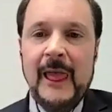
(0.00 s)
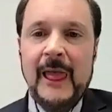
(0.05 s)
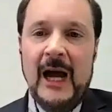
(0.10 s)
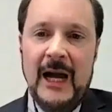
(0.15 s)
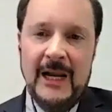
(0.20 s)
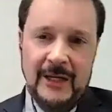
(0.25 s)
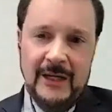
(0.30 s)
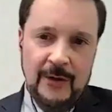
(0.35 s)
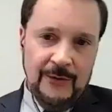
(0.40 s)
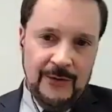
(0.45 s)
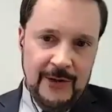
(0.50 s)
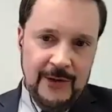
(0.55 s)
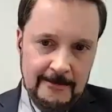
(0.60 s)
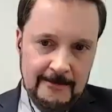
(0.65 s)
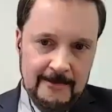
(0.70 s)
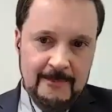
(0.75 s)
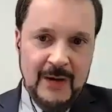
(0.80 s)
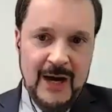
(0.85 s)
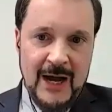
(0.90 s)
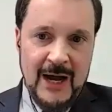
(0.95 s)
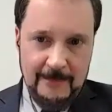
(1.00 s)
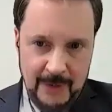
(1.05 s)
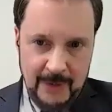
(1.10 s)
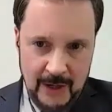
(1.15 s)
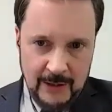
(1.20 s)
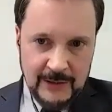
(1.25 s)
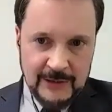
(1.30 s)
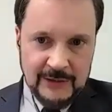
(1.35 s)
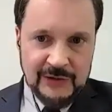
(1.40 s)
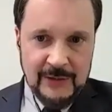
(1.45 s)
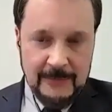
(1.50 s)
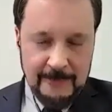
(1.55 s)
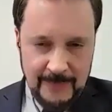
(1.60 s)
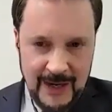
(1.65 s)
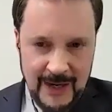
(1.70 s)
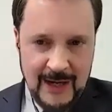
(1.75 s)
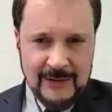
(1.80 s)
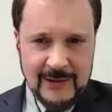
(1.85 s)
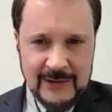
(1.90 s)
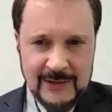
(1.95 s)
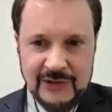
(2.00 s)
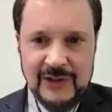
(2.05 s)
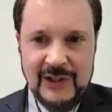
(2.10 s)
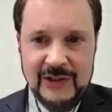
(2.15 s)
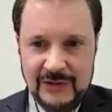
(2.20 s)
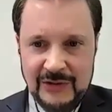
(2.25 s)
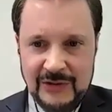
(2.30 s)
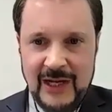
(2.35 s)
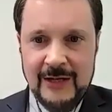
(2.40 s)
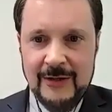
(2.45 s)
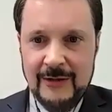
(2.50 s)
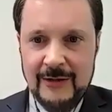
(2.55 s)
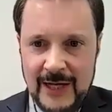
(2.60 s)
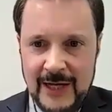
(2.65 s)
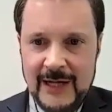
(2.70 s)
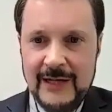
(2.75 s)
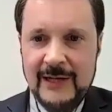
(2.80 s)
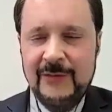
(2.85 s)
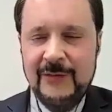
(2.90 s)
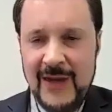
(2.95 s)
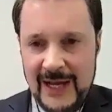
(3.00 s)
I know that Bipartisan Policy Center kind of